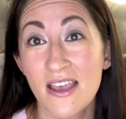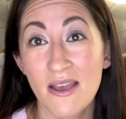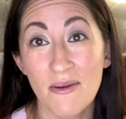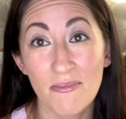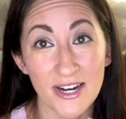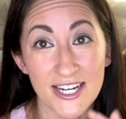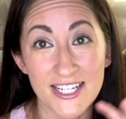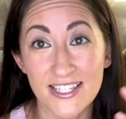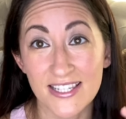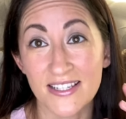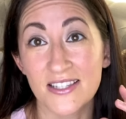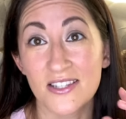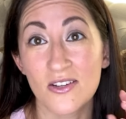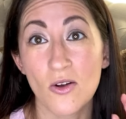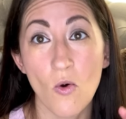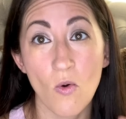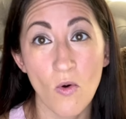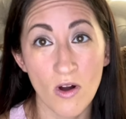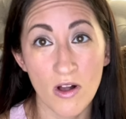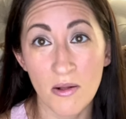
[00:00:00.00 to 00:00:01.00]
braces,
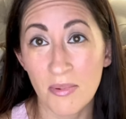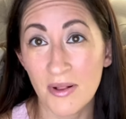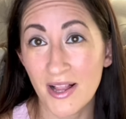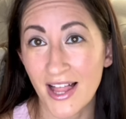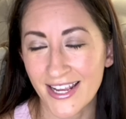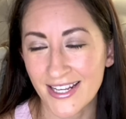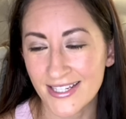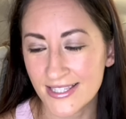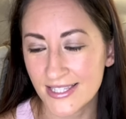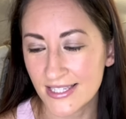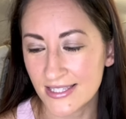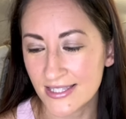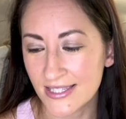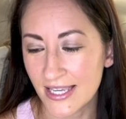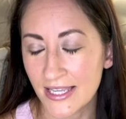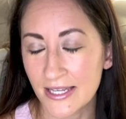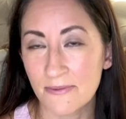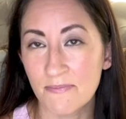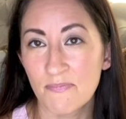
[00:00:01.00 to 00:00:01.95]
oral appliances in.